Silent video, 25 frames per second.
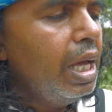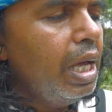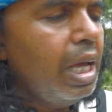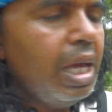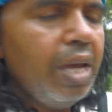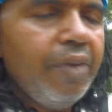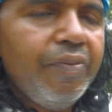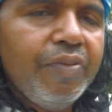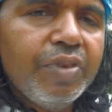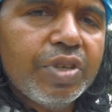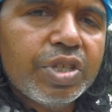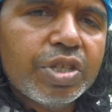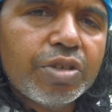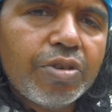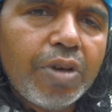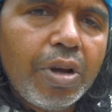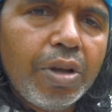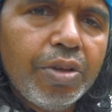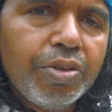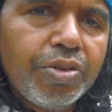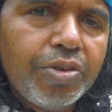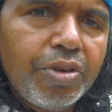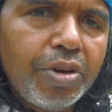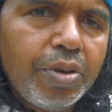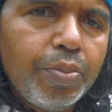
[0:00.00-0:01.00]
If you're
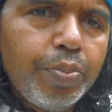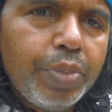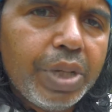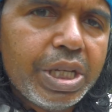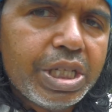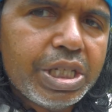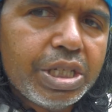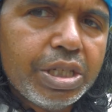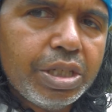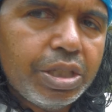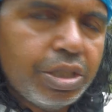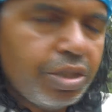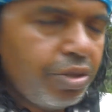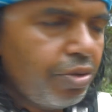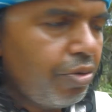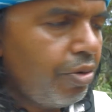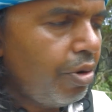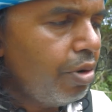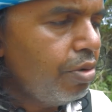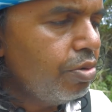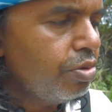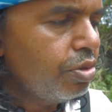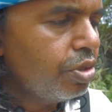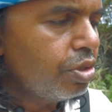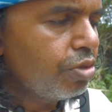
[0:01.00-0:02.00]
scrolling through a picture, you
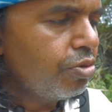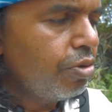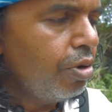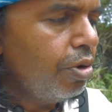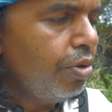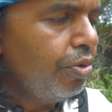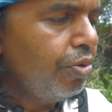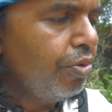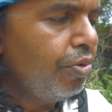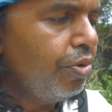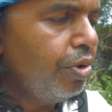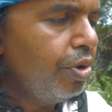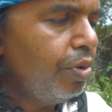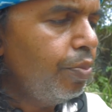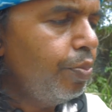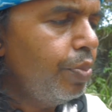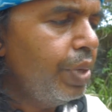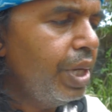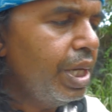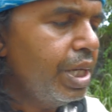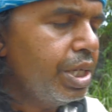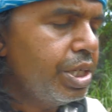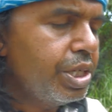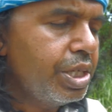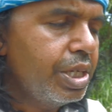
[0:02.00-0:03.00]
can scroll through your
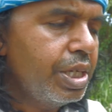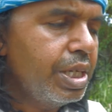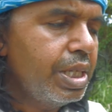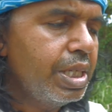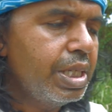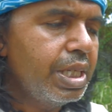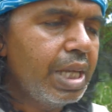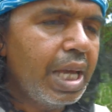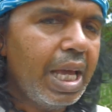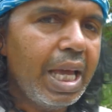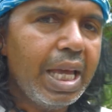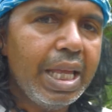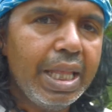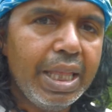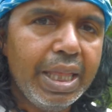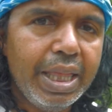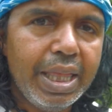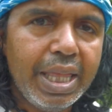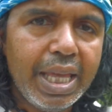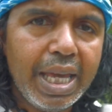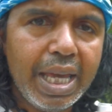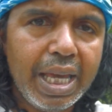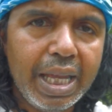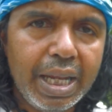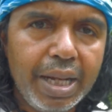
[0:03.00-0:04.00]
pictures, and
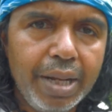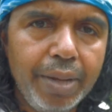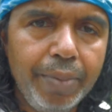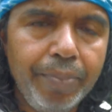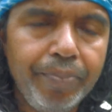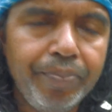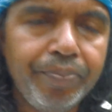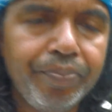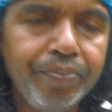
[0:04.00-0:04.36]
then